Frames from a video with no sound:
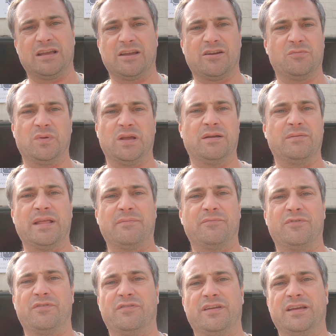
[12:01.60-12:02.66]
could be a
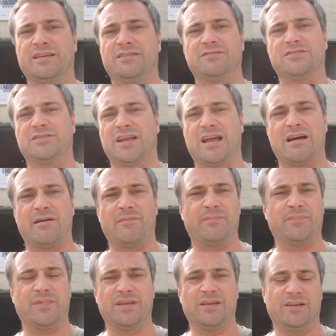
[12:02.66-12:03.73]
number of things
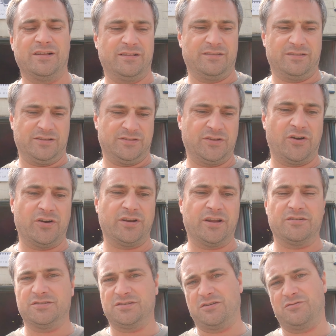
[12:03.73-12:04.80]
um, the
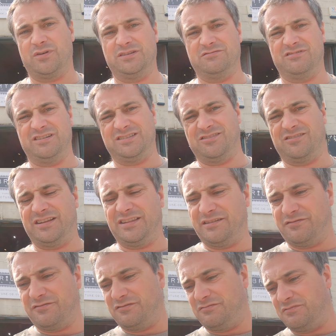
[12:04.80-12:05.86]
dynos always read slightly
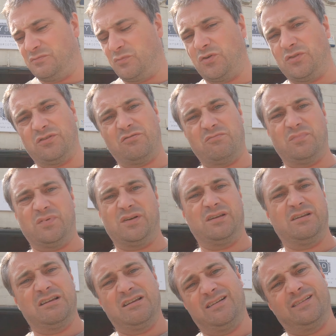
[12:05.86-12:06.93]
different and whatnot but
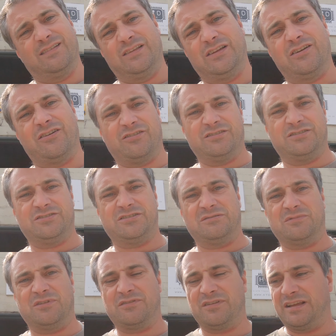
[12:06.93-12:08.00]
the guys
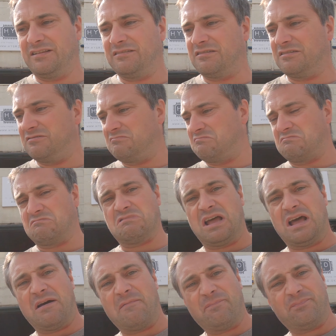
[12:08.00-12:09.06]
seem to think that
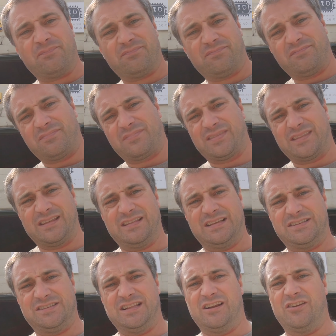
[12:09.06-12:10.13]
um,
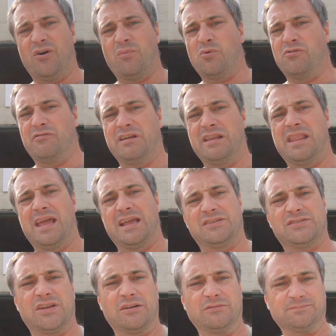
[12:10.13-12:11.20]
there's still a lot more in there
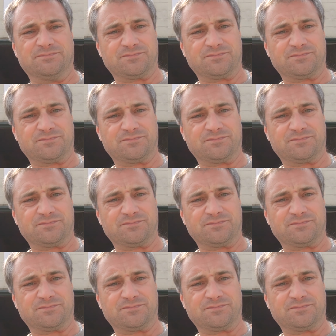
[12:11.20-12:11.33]
so